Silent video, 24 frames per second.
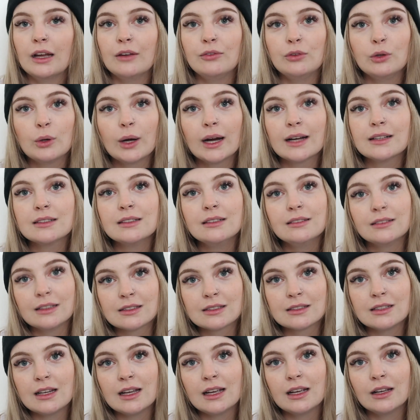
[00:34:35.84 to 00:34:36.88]
If you guys are
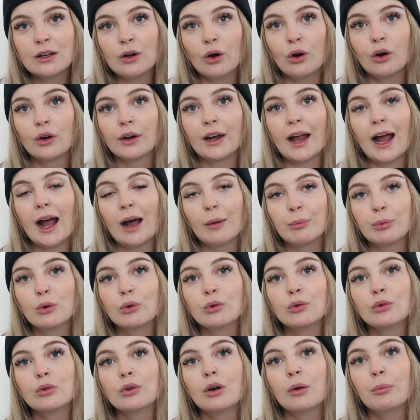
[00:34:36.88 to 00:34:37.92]
listening on
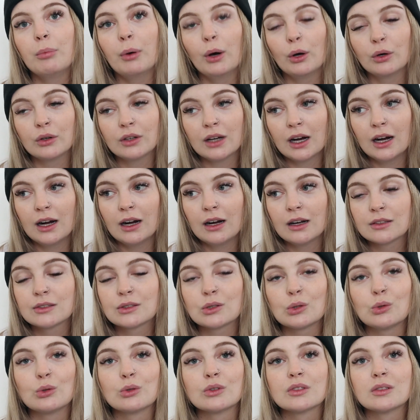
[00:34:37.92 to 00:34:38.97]
Apple Podcasts
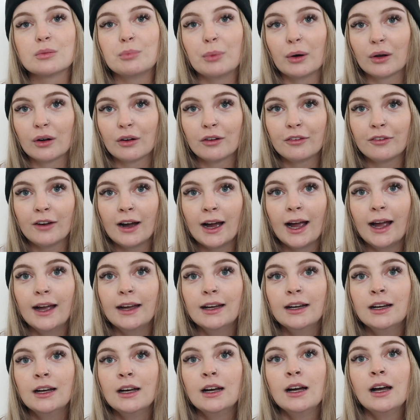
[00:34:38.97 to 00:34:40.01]
or
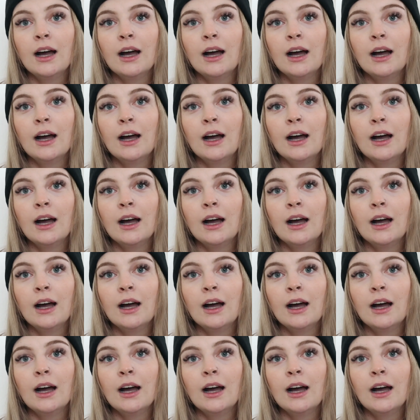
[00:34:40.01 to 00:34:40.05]
Spotify,